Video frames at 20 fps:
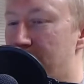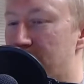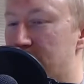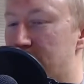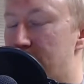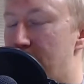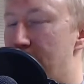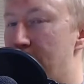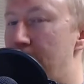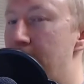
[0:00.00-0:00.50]

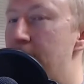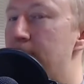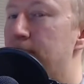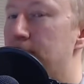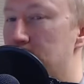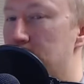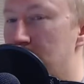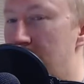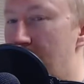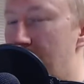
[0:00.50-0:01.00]

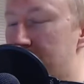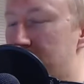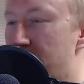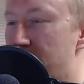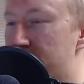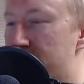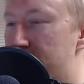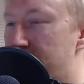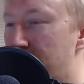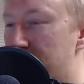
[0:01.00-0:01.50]
baby.
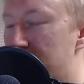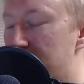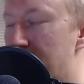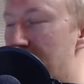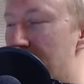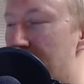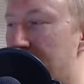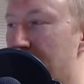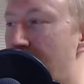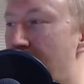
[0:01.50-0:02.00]
Abstract Sports is my
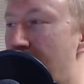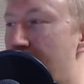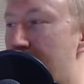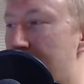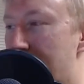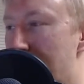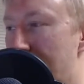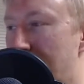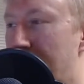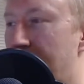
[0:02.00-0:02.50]
blog,
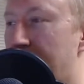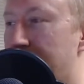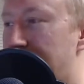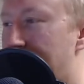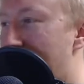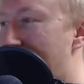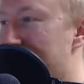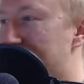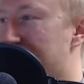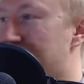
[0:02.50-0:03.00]
my
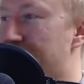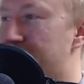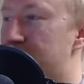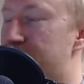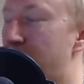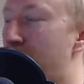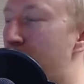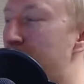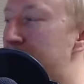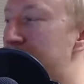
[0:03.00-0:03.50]
podcast, all the
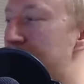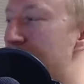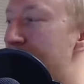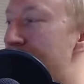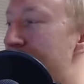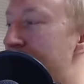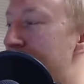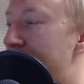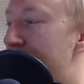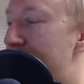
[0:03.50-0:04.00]
sports
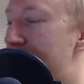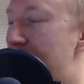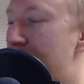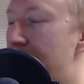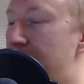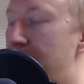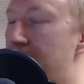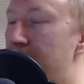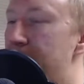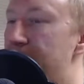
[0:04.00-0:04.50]
stuff.
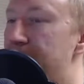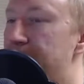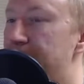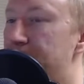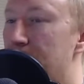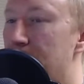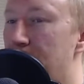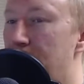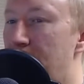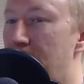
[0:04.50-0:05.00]
But
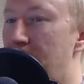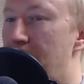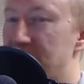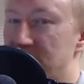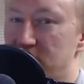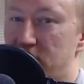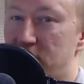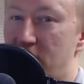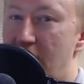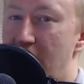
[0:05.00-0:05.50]
as
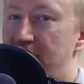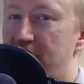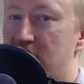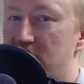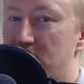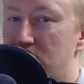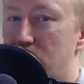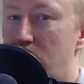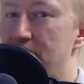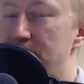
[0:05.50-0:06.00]
a graphic
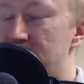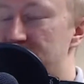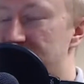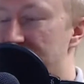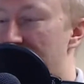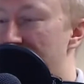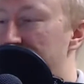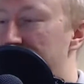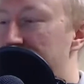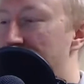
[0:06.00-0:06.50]
and web
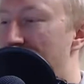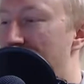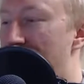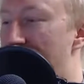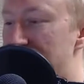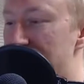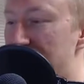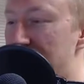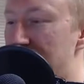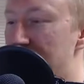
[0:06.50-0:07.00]
designer, I
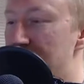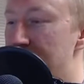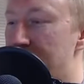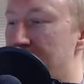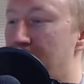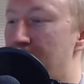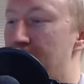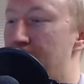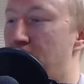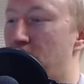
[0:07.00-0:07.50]
have to keep
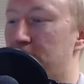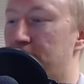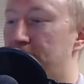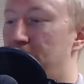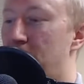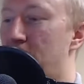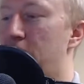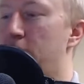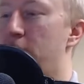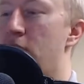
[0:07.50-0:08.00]
my
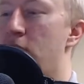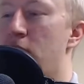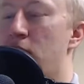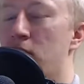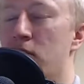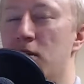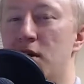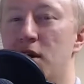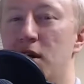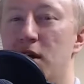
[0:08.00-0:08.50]

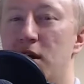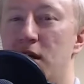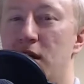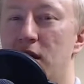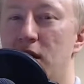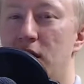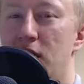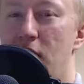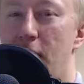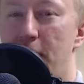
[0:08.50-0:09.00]
portfolio
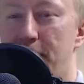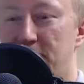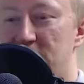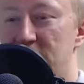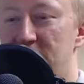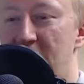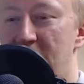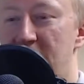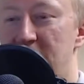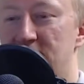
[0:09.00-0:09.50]
up to
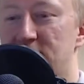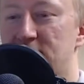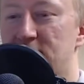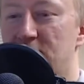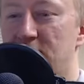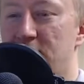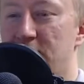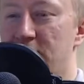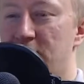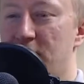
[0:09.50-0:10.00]
date so
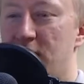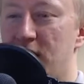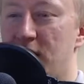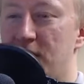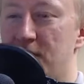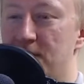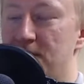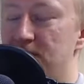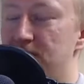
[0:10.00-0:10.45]
that